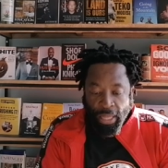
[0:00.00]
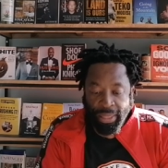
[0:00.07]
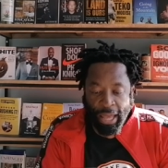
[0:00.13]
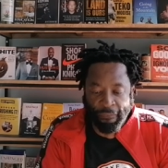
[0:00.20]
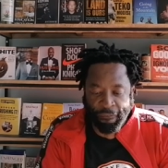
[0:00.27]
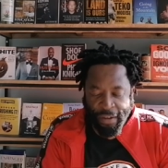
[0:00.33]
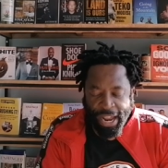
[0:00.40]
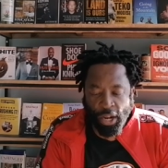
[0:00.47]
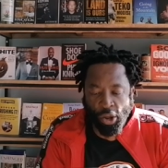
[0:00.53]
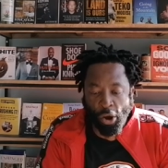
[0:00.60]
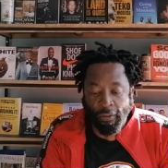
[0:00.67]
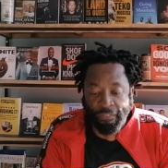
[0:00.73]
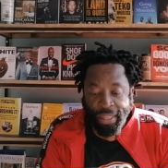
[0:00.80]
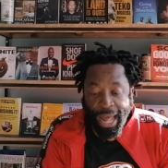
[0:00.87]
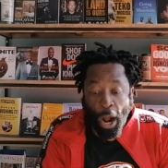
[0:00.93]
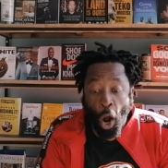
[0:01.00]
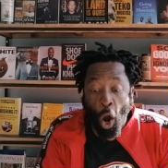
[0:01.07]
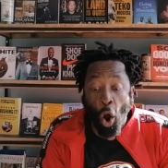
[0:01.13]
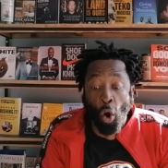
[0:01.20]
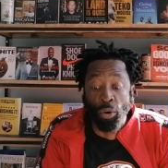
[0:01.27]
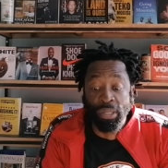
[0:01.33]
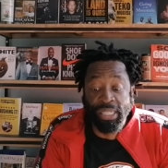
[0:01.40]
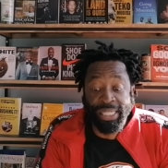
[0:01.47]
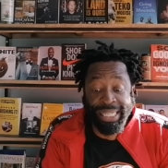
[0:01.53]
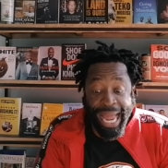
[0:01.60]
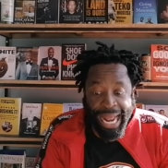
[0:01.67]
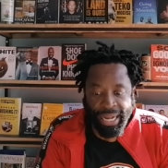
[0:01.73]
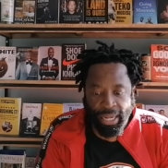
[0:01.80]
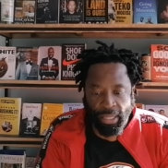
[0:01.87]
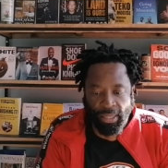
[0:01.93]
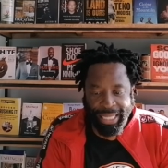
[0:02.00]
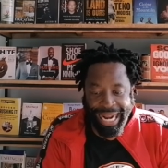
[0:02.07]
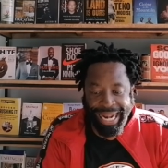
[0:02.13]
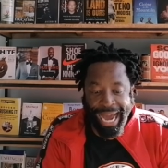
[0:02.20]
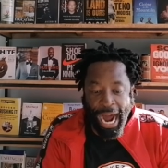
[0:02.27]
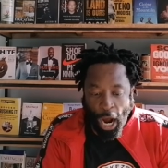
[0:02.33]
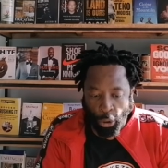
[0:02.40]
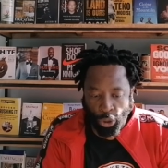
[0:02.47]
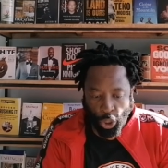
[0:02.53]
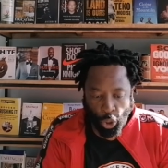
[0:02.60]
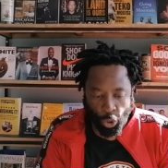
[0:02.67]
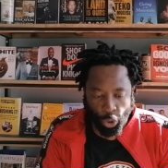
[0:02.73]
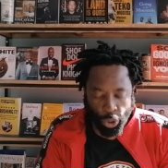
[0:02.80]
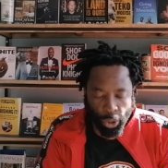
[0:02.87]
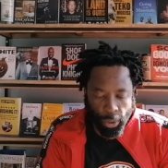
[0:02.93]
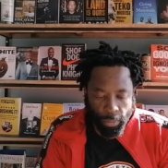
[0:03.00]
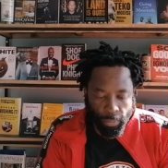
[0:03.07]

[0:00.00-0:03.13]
the value of their own standards and outlook.